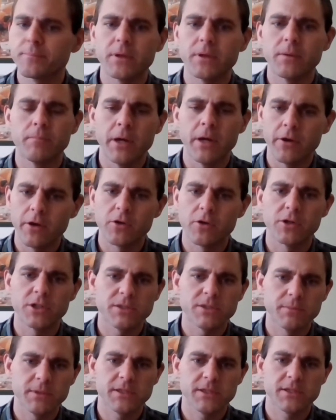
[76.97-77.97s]
Merry
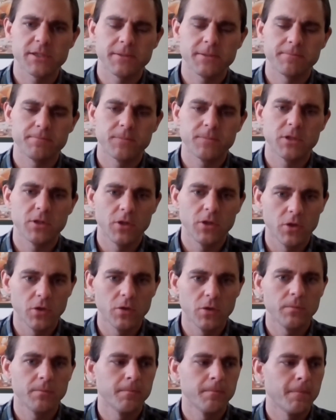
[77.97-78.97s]
Christmas to
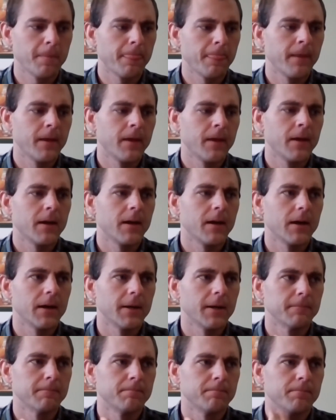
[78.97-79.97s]
you.
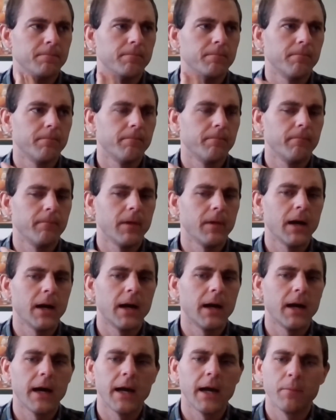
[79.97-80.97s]
I'm
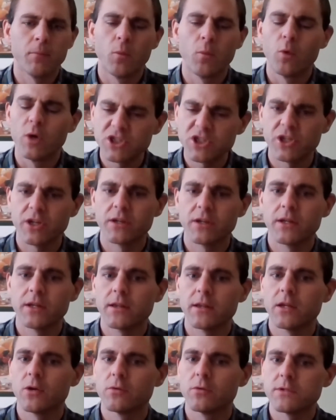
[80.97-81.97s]
wishing that
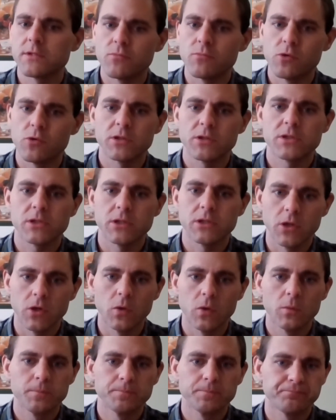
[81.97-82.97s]
there was more
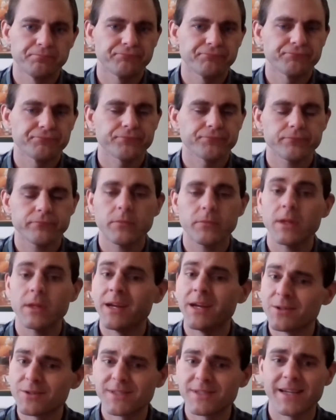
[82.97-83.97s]
snow
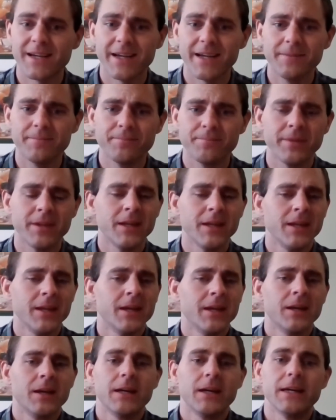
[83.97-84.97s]
outside.
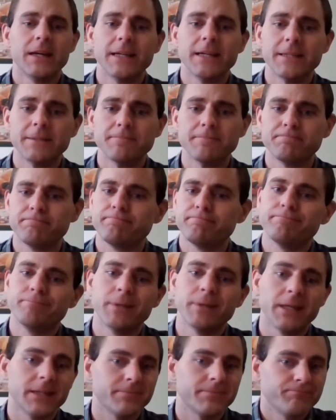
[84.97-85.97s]

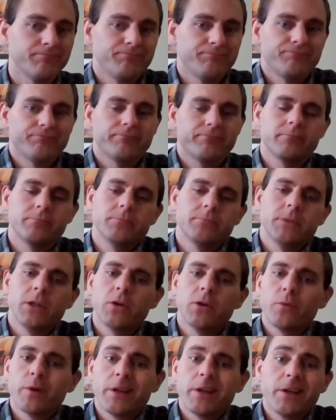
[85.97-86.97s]
But you
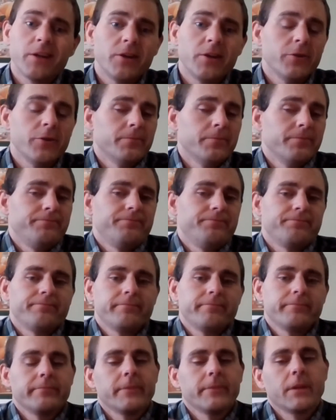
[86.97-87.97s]
know, what are you going to do?
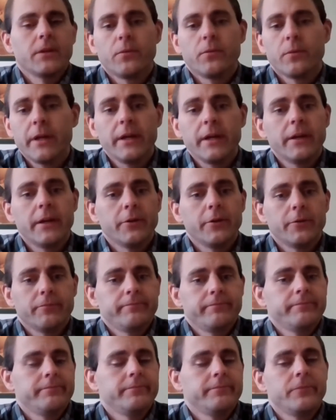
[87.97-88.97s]
What are you going to do?
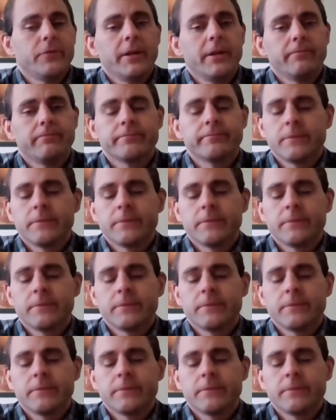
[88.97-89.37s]
Right?